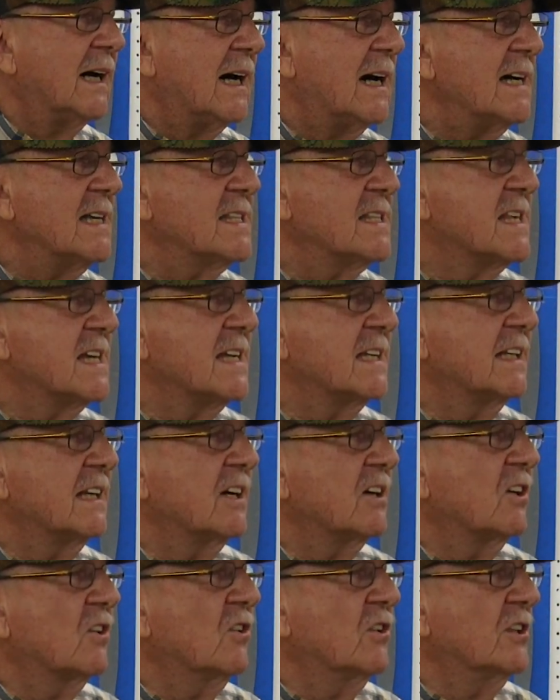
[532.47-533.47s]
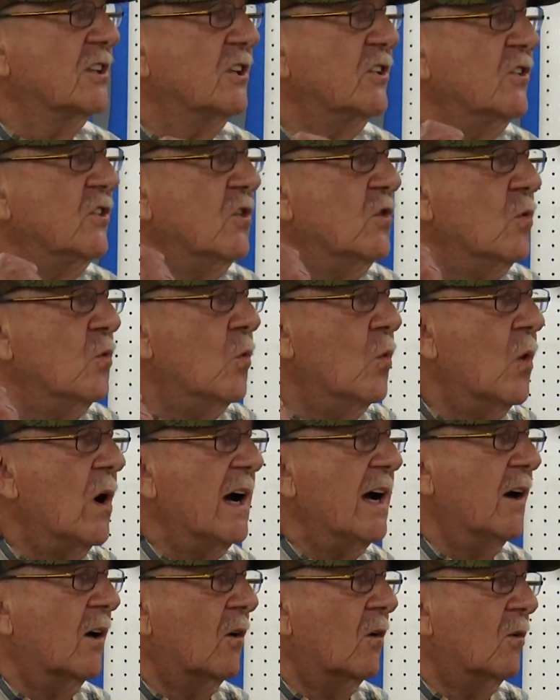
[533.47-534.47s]
I think they're going to do
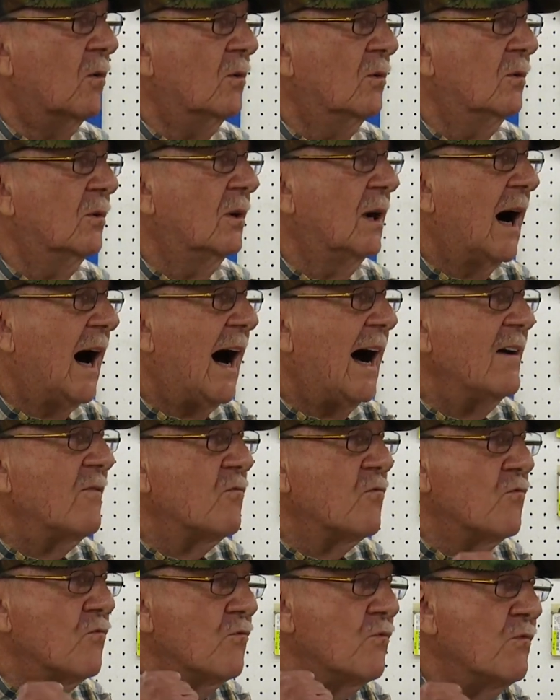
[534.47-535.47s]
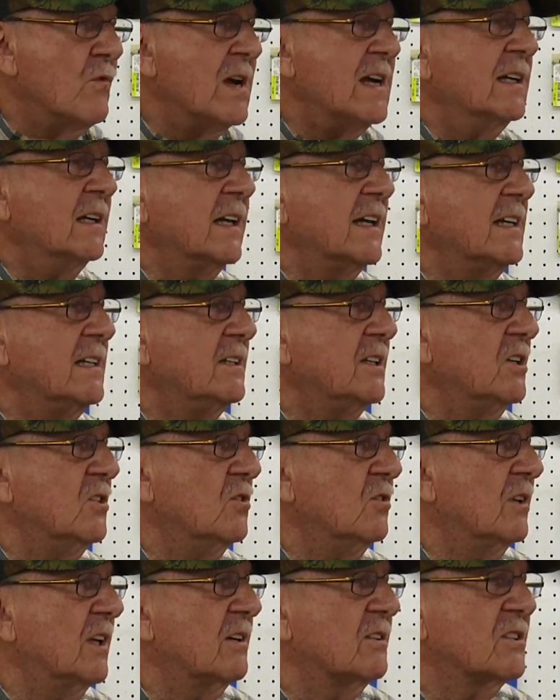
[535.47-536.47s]
well. I really
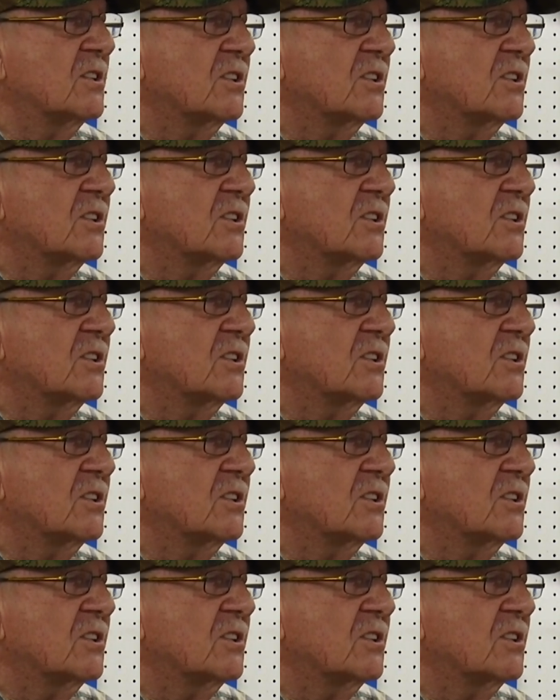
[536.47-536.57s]
do. There's